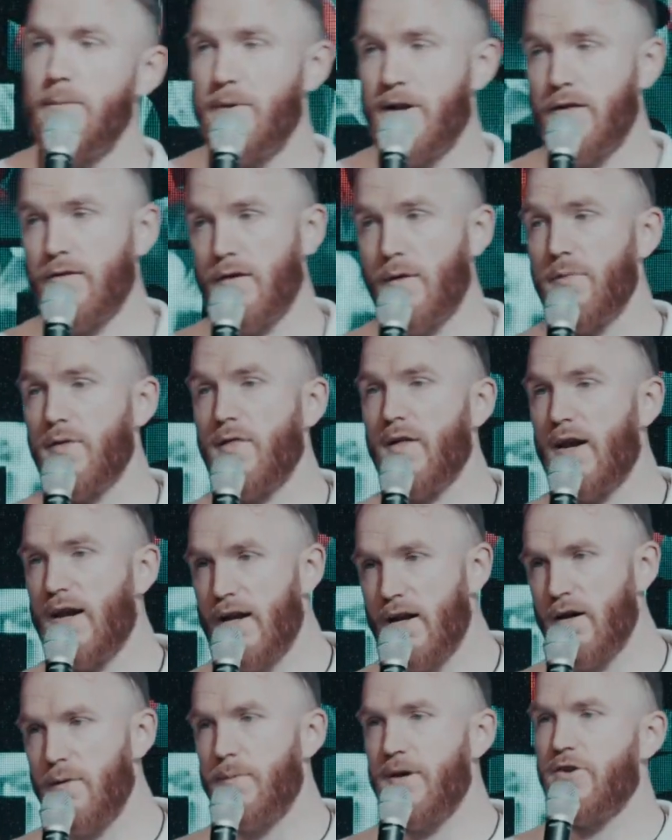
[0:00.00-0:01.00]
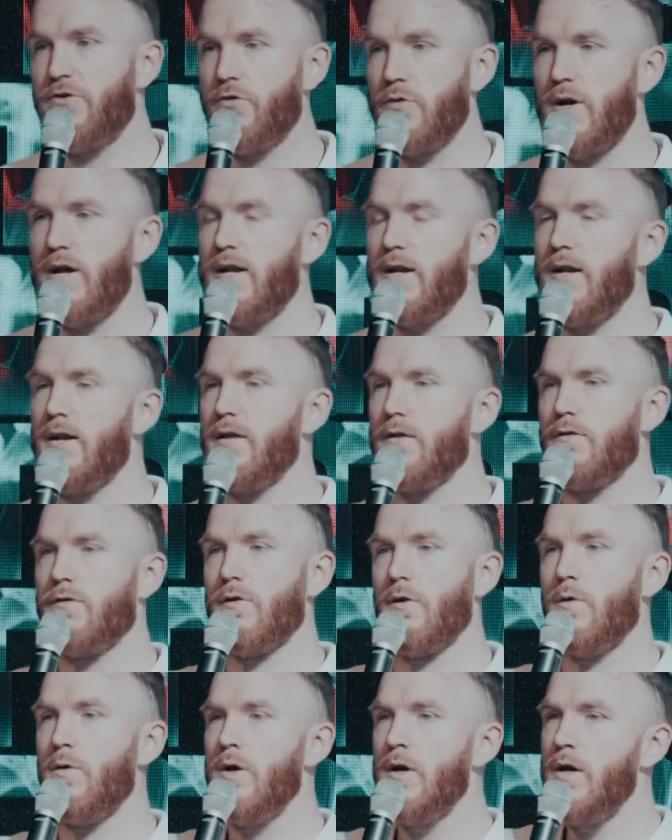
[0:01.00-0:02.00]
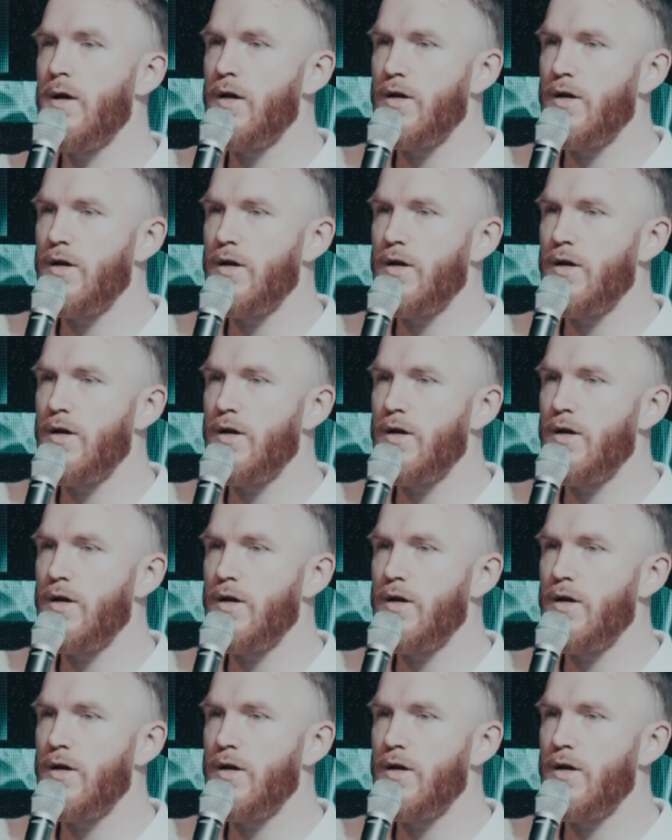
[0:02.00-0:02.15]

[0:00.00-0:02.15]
but it's something that needed to be treated and so